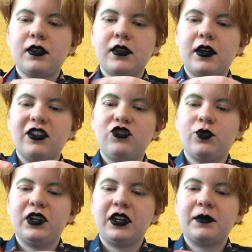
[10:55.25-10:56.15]
I just
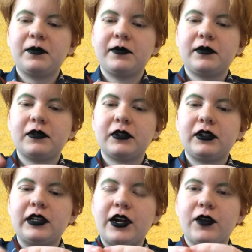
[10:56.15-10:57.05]
want to
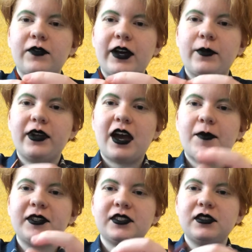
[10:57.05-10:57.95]
clarify what
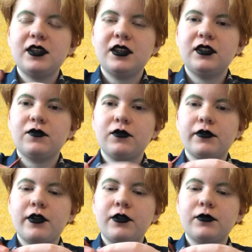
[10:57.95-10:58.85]
happens at the end of the
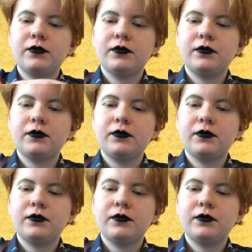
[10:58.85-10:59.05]
row.